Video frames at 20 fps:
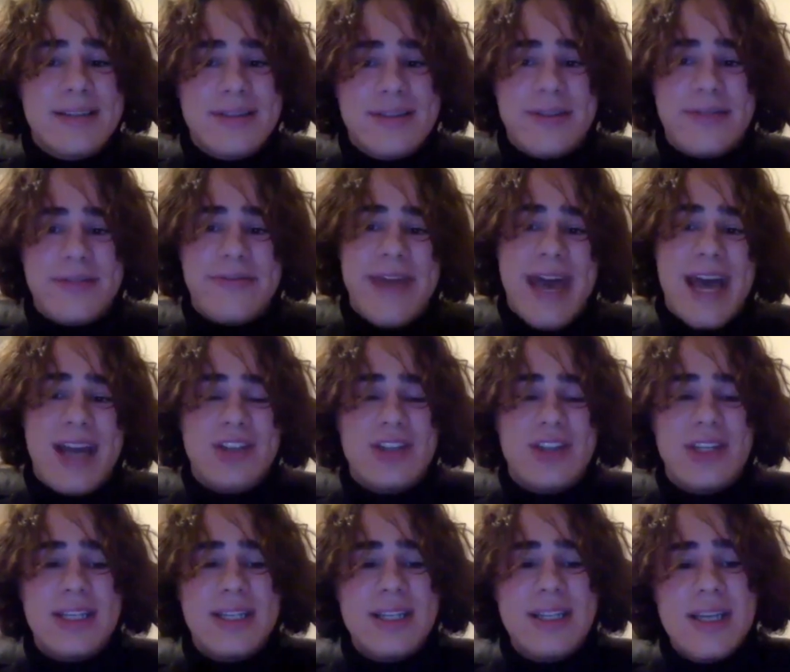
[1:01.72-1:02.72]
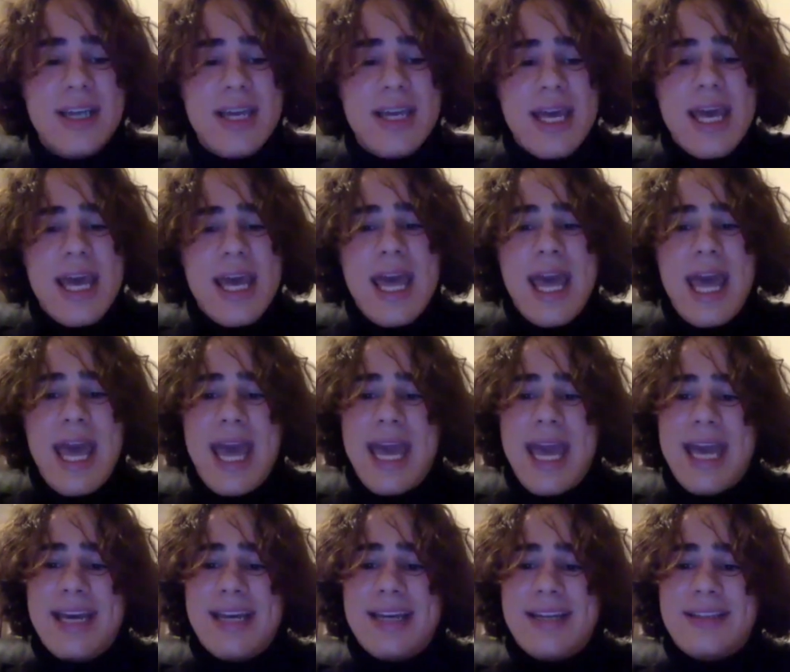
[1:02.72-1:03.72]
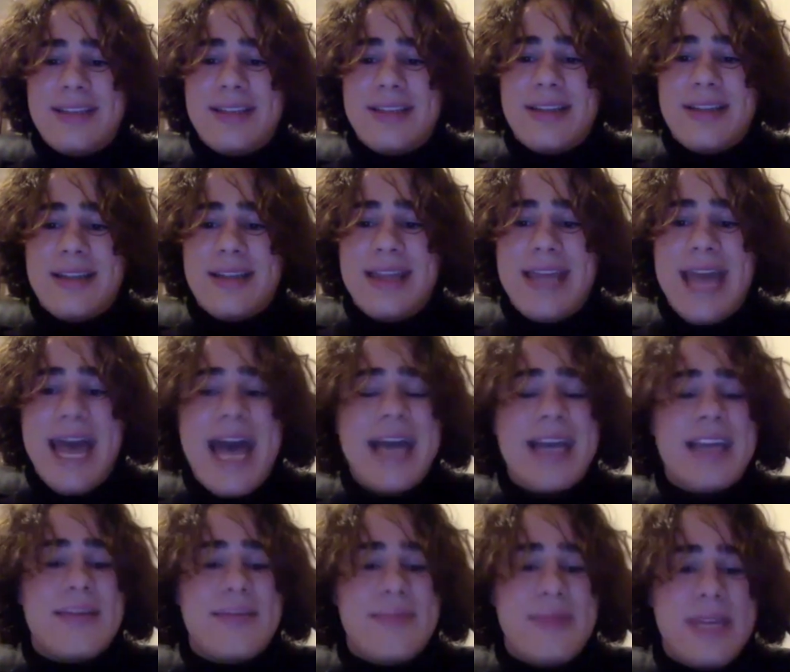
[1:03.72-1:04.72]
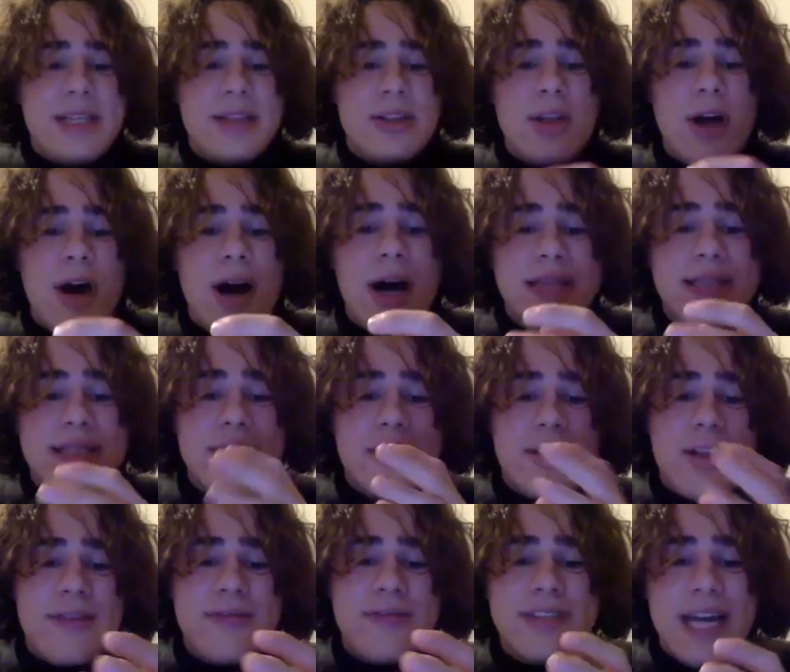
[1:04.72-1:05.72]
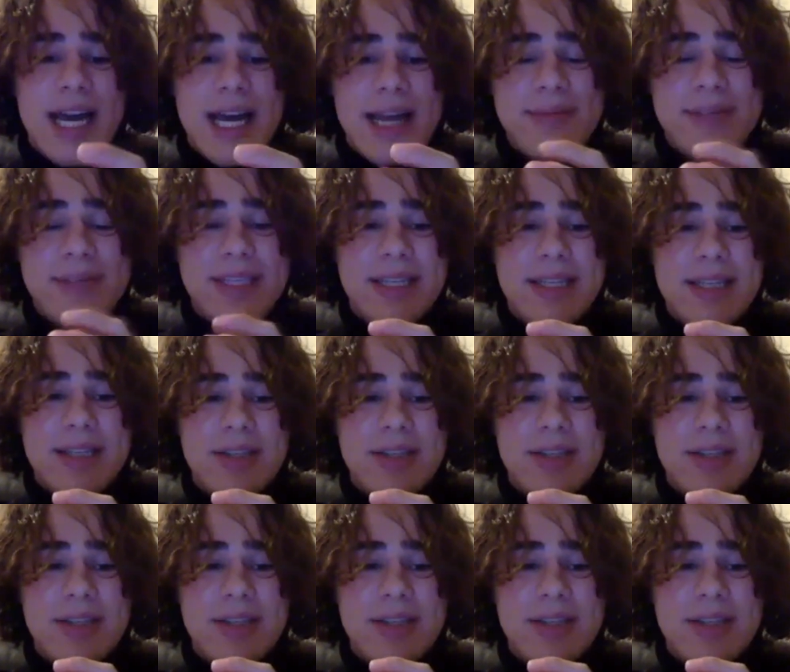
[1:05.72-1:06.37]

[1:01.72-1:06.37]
to fashion, and that can be lost a lot of times in